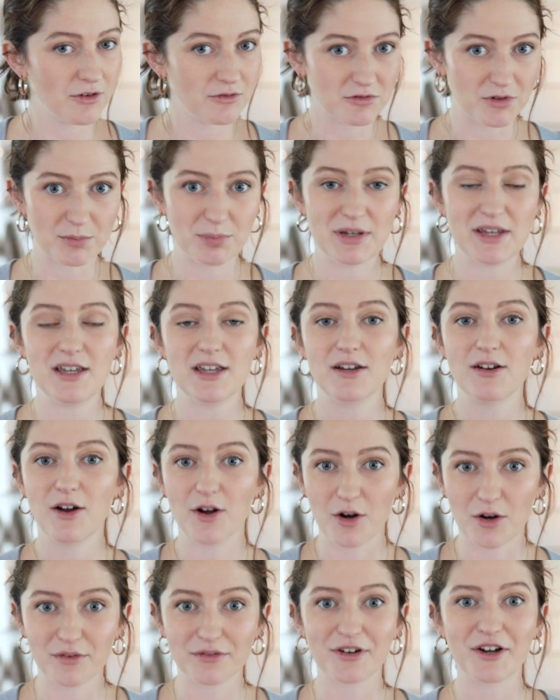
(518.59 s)
repeat
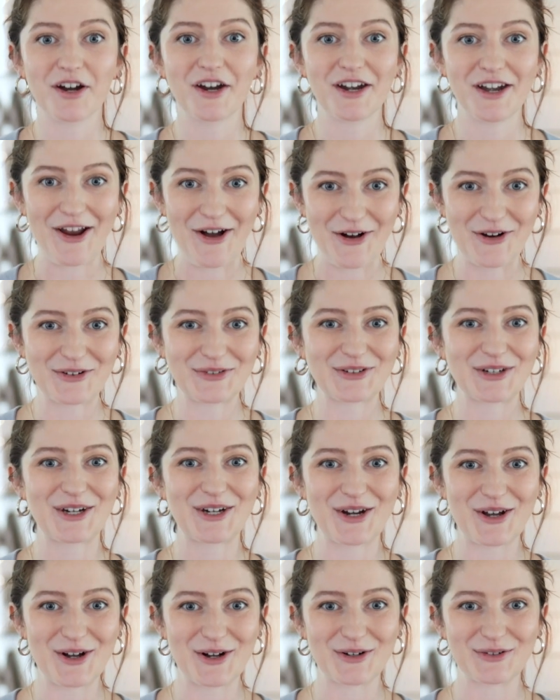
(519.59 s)
over and over
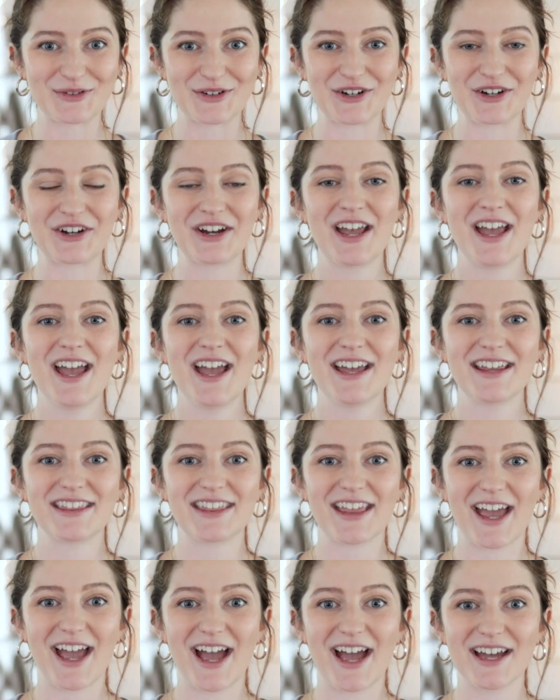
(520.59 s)
and over
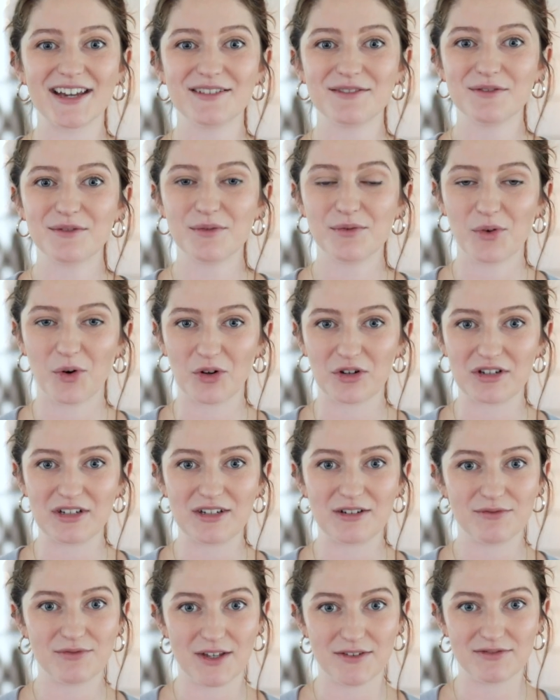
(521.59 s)
that $40
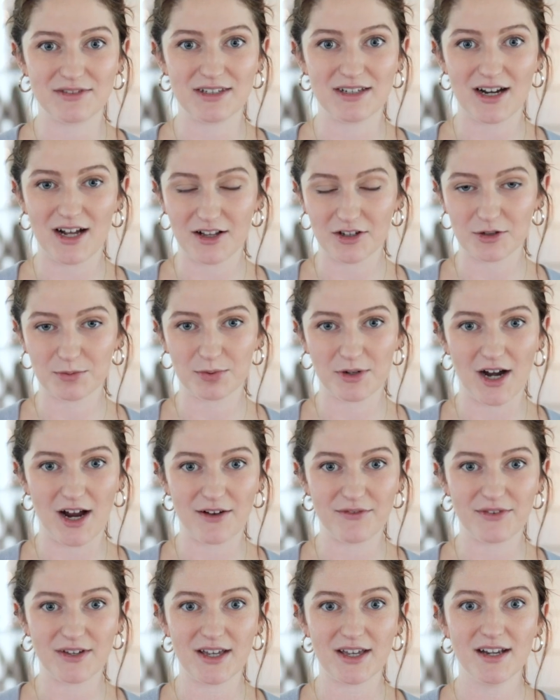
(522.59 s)
to $50
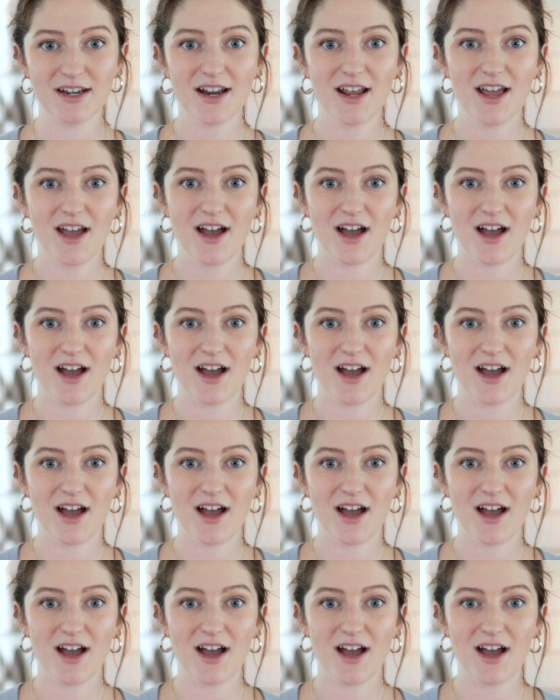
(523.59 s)
profit,